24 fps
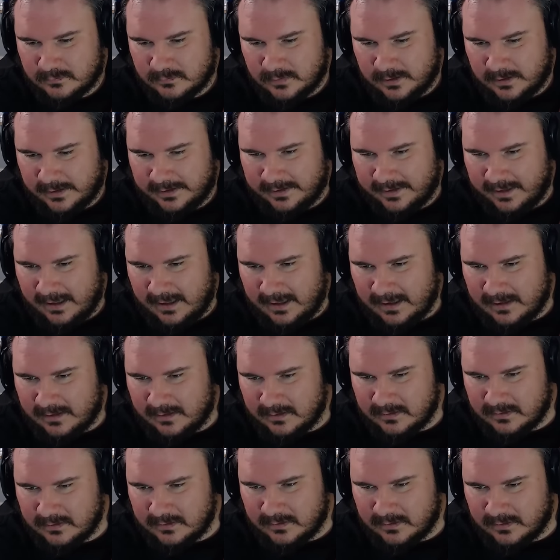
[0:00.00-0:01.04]
yeah,
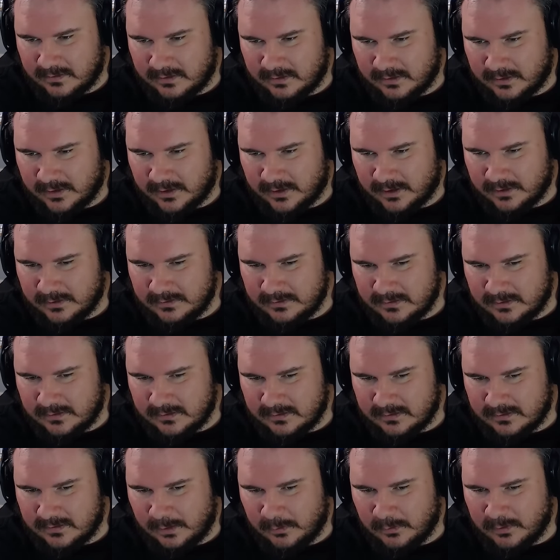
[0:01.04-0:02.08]
you know,
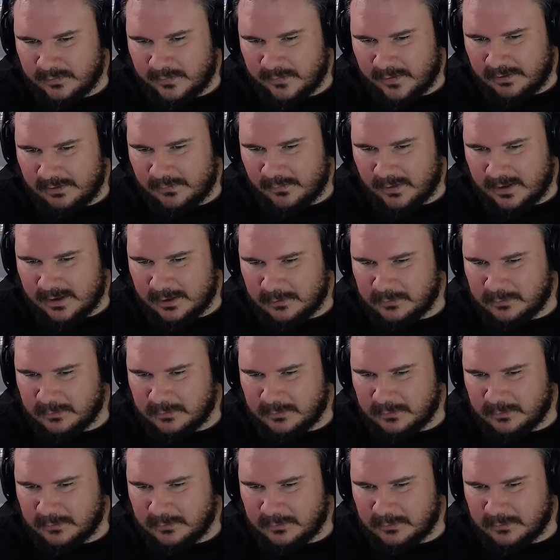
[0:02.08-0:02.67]
it was very fun.